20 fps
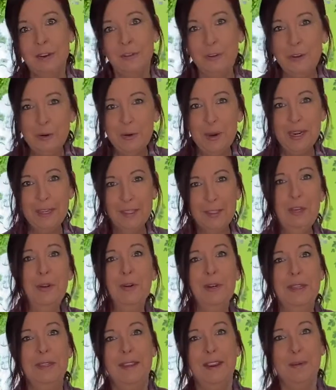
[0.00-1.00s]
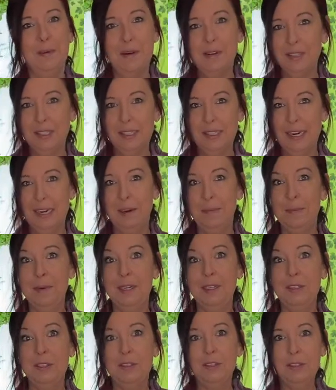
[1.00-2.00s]
you guys know anything about stand
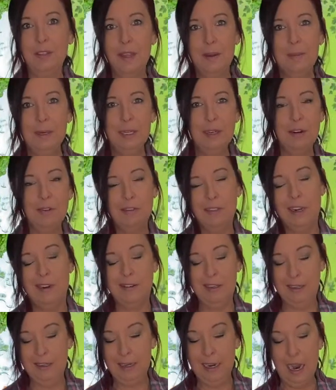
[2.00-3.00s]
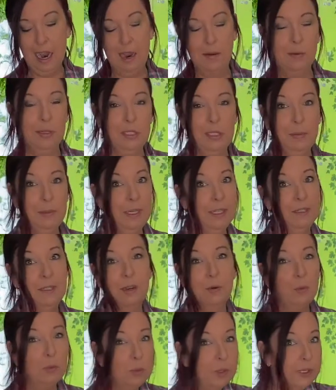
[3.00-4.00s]
mixers, let me know down in the comments because I
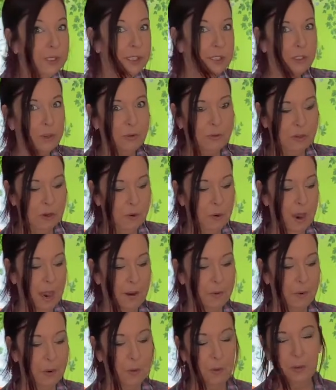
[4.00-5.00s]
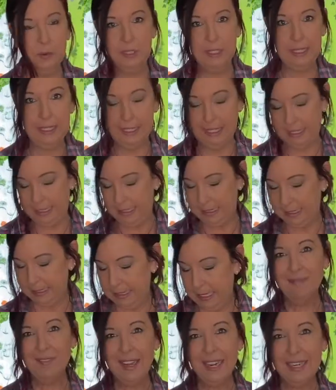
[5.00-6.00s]
really don't know how old it
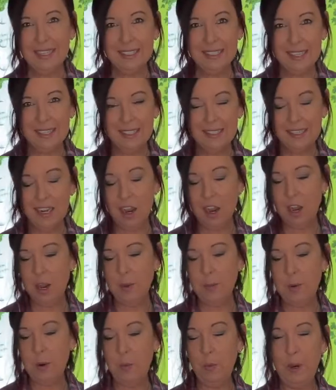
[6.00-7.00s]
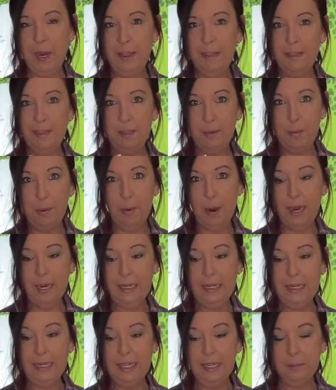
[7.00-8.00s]
is. It does come with the bread
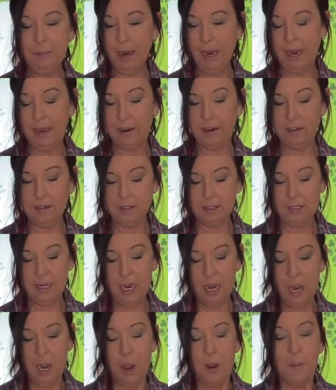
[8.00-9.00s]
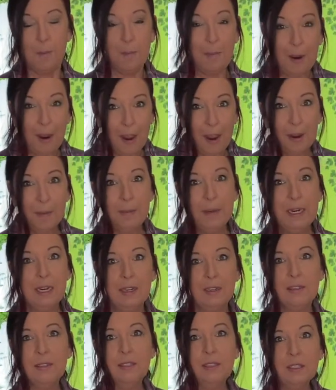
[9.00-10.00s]
kneading paddles, but
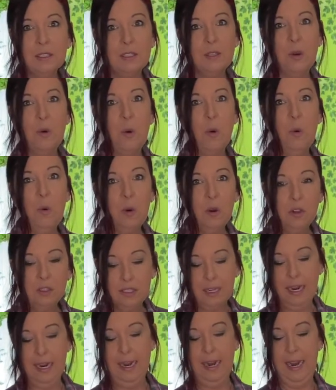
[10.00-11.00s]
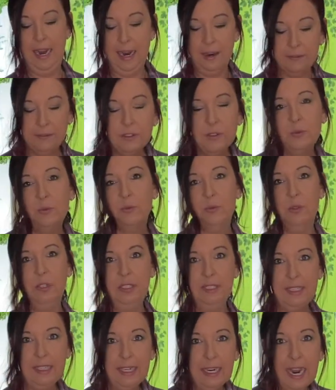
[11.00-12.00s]
because it's so old, I have to
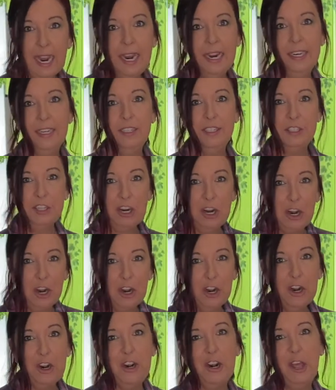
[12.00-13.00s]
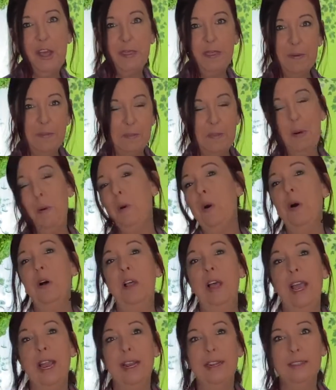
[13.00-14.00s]
really kind of turn the
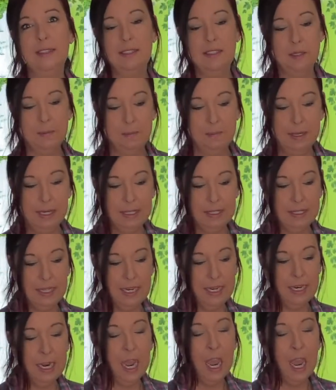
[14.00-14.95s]
bowl as it's mixing,